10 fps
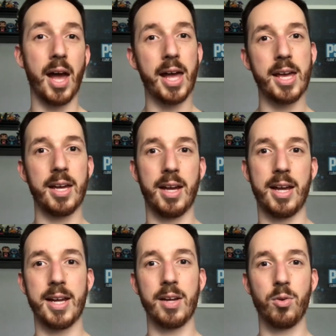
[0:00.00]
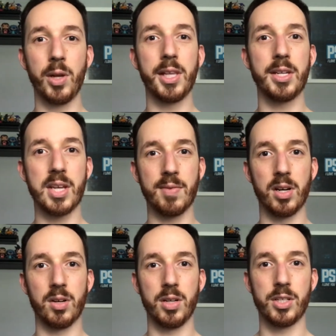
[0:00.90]
I quickly
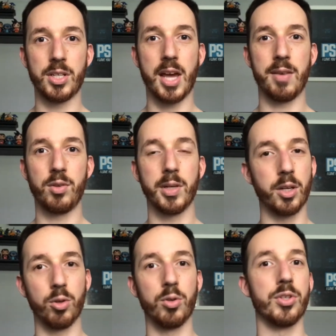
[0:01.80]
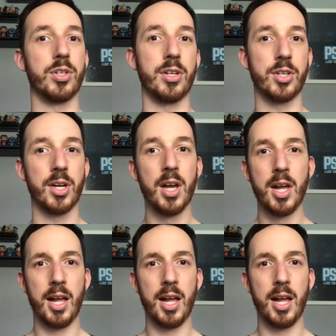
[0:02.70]
discovered, just kind of doing a Google search.